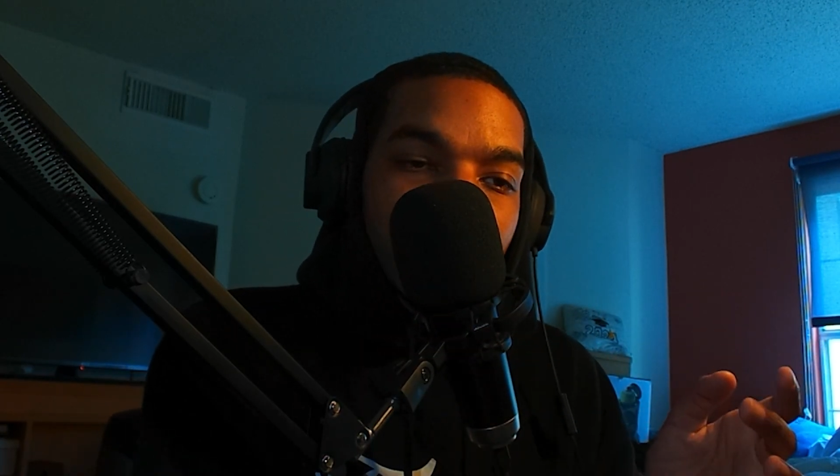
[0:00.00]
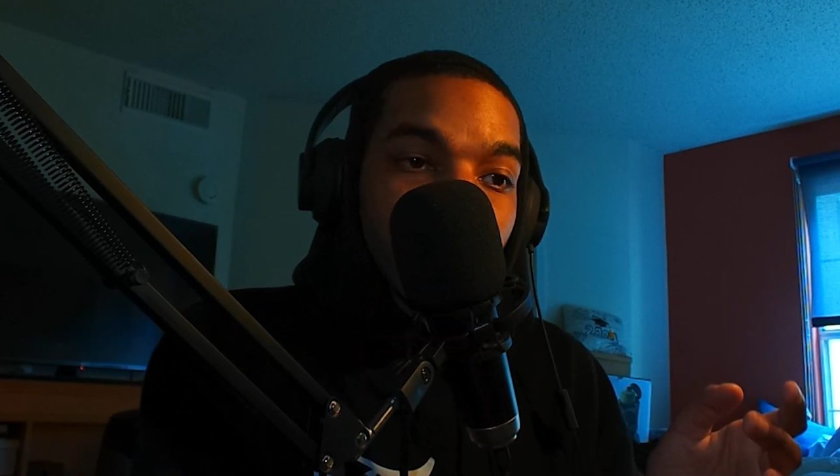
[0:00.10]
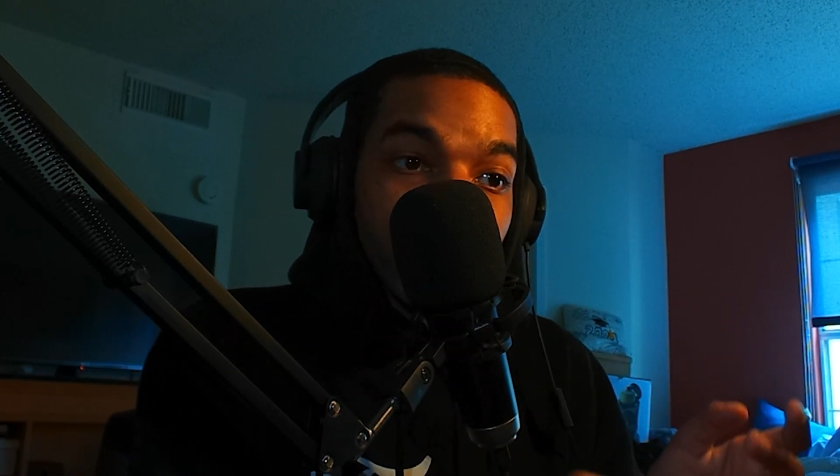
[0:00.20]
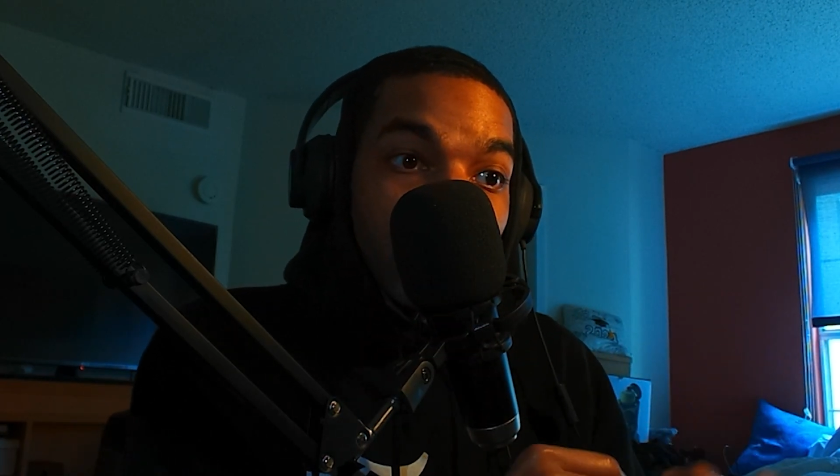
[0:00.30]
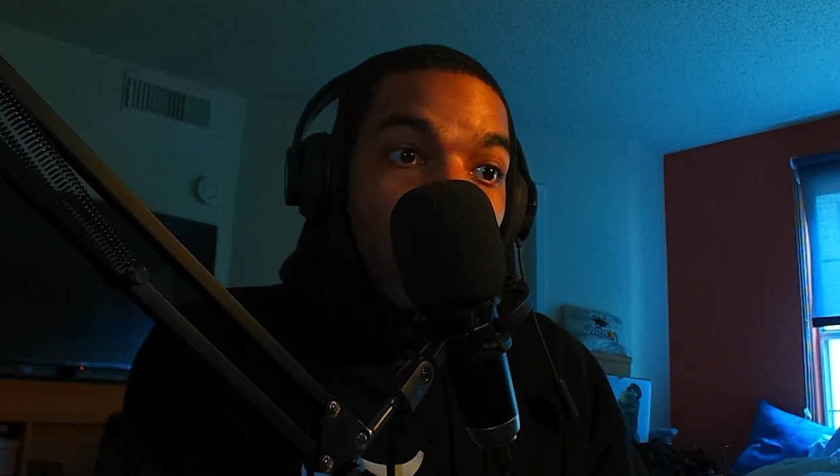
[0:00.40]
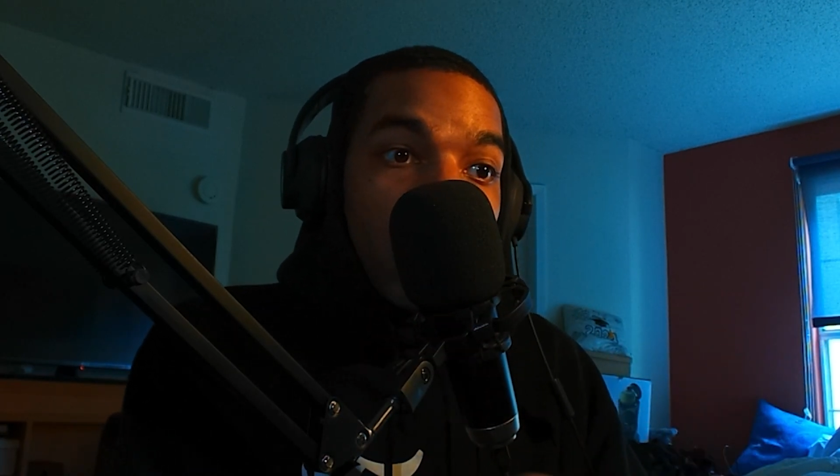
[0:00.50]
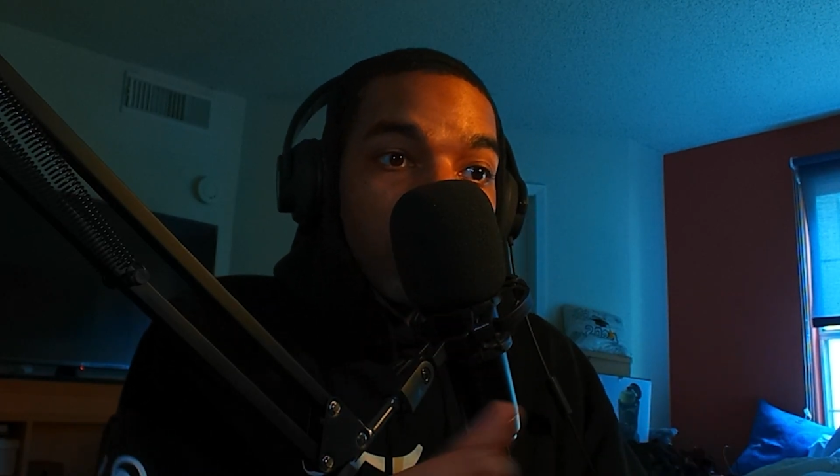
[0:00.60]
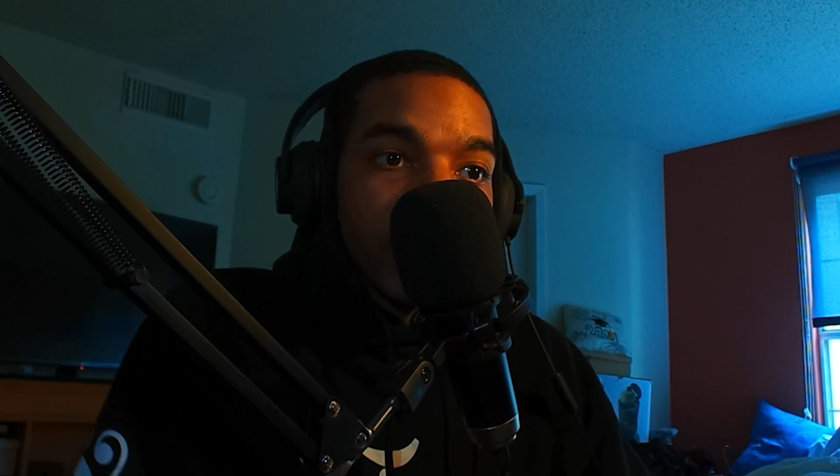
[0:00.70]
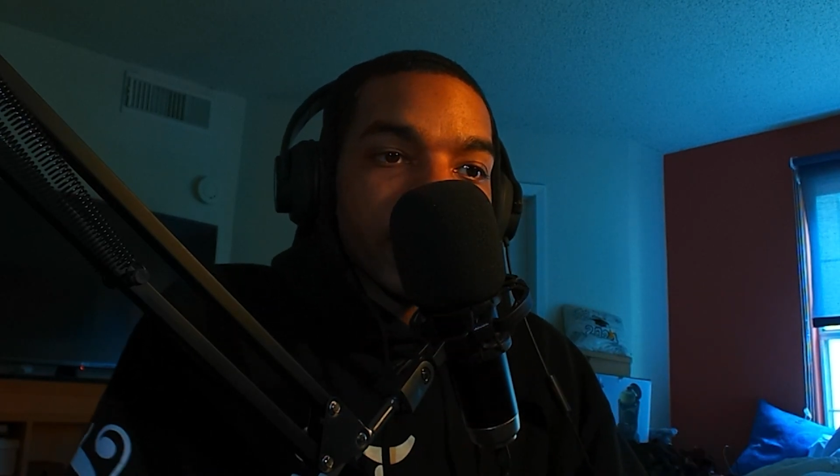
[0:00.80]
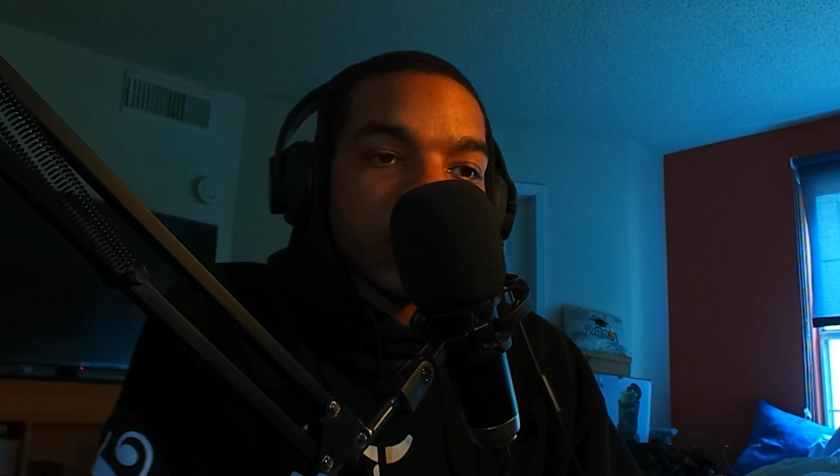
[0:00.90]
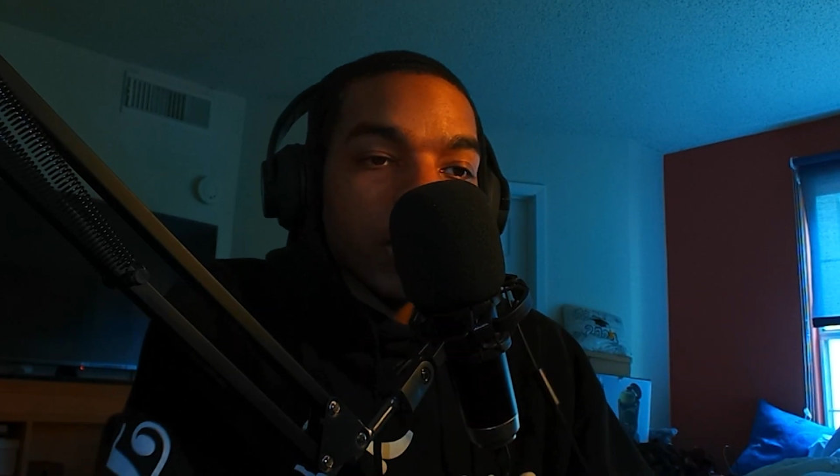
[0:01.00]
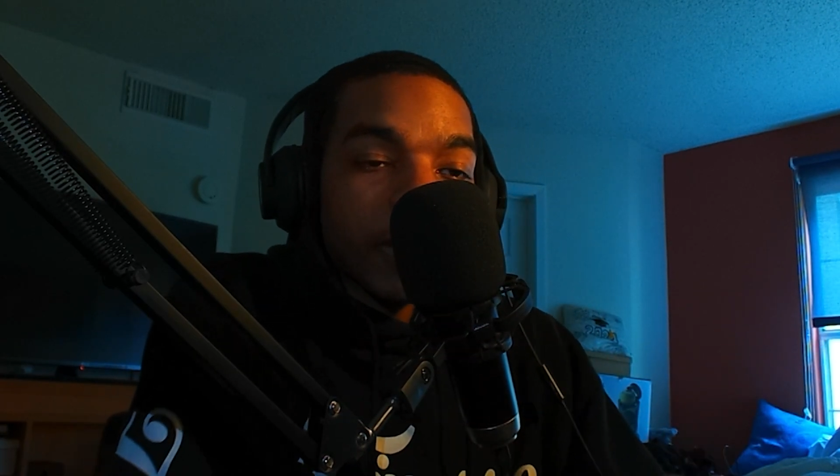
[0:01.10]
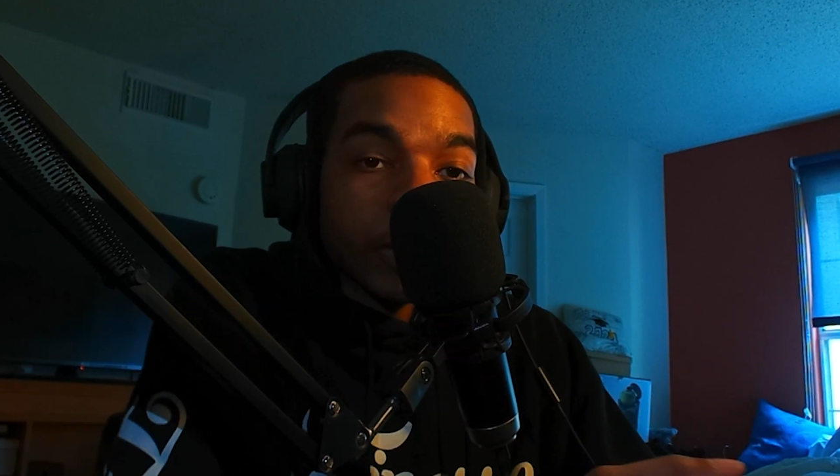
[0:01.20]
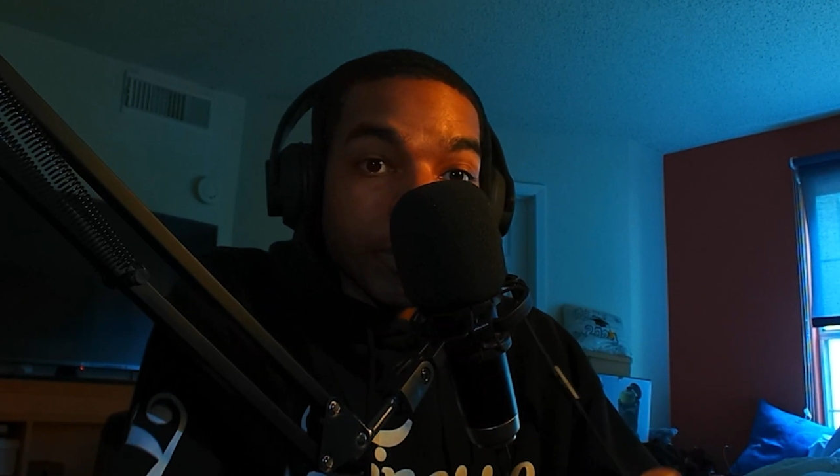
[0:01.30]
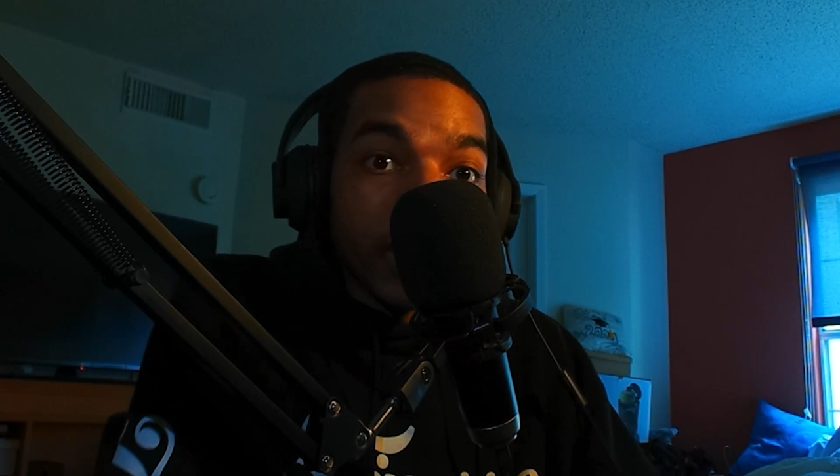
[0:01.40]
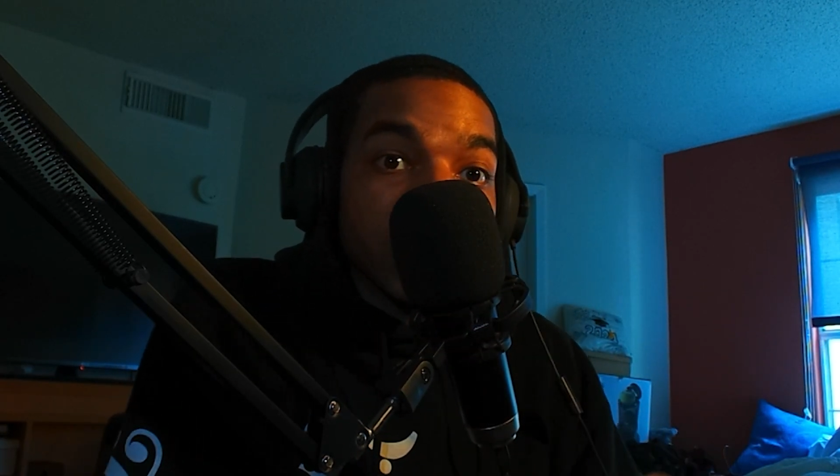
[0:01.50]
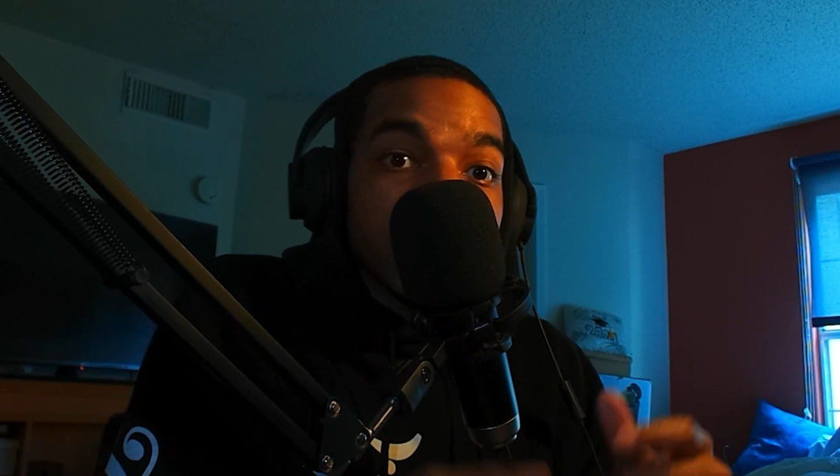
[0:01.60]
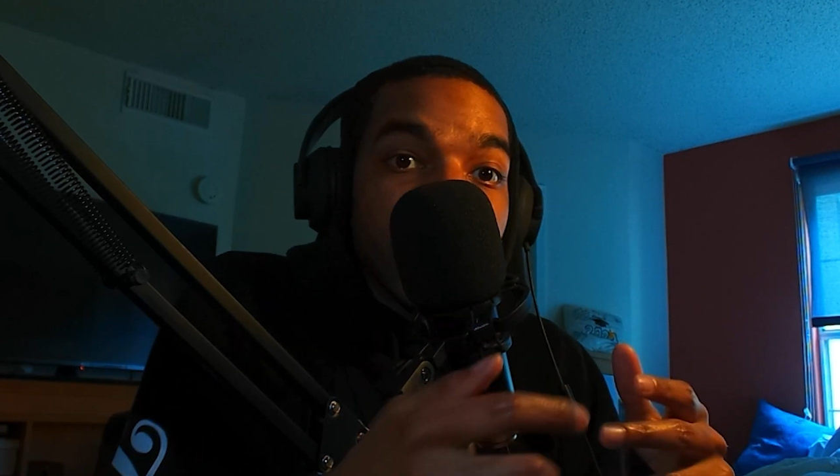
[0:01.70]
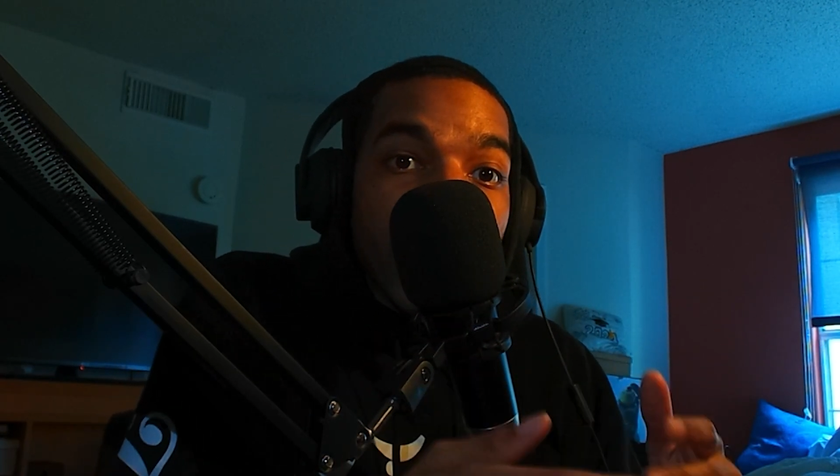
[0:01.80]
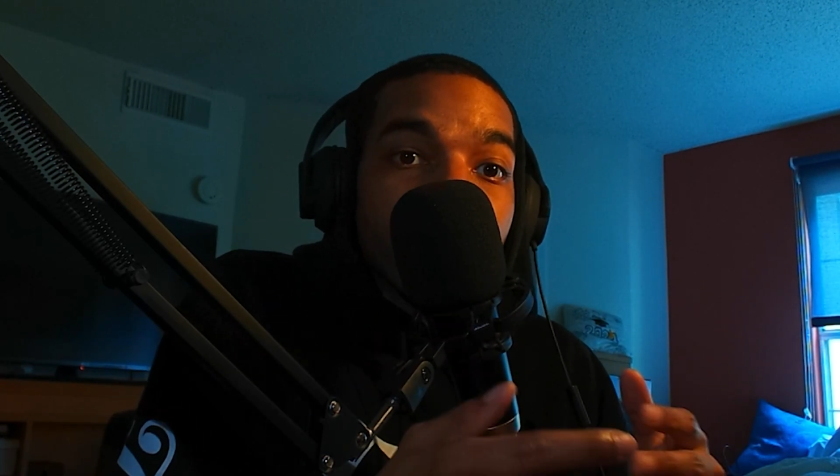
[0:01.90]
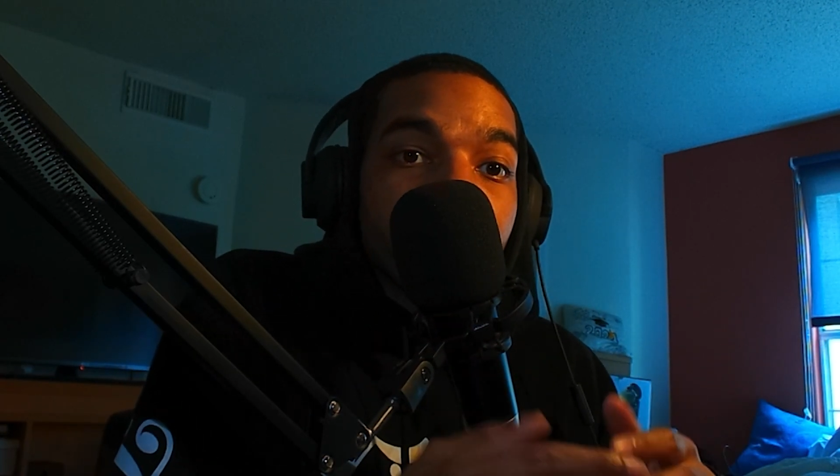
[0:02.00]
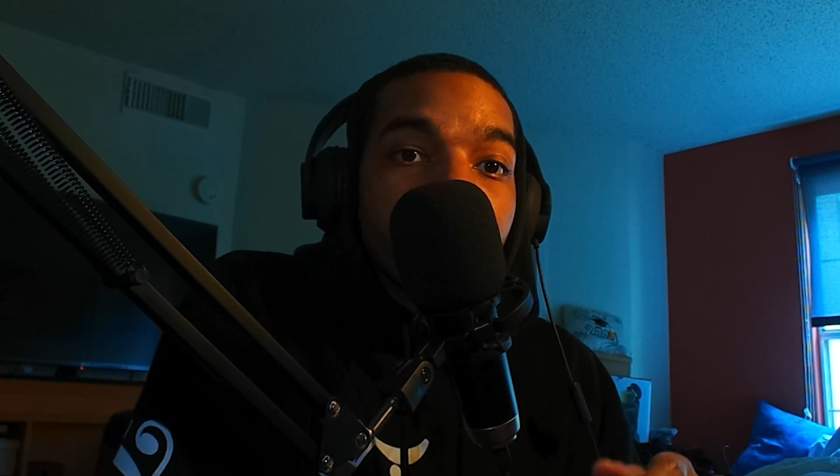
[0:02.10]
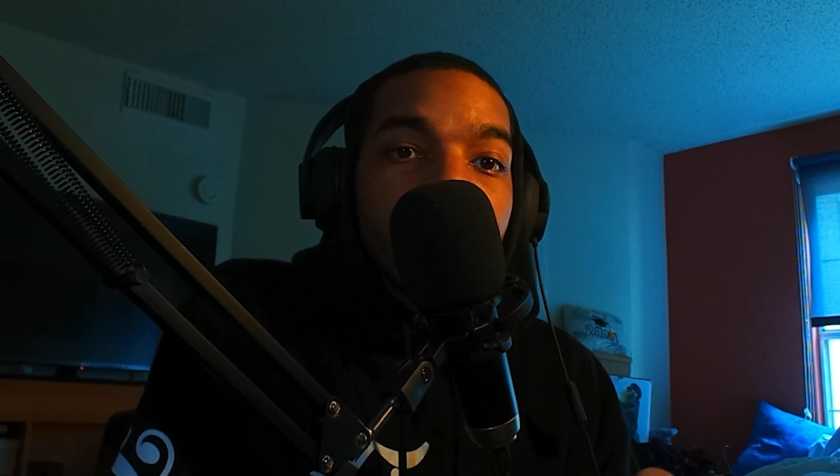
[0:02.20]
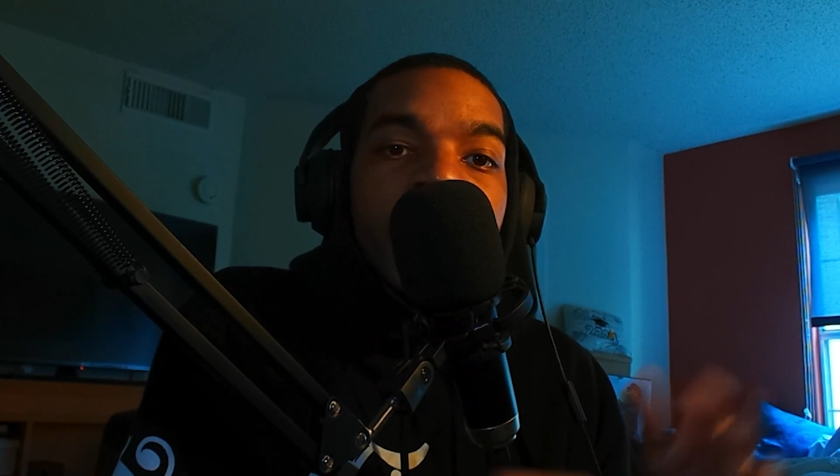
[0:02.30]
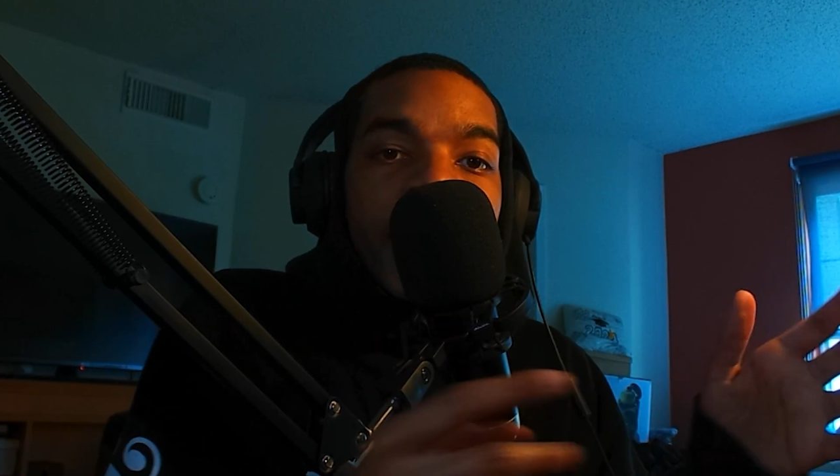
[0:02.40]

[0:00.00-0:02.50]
their whole relationship, especially after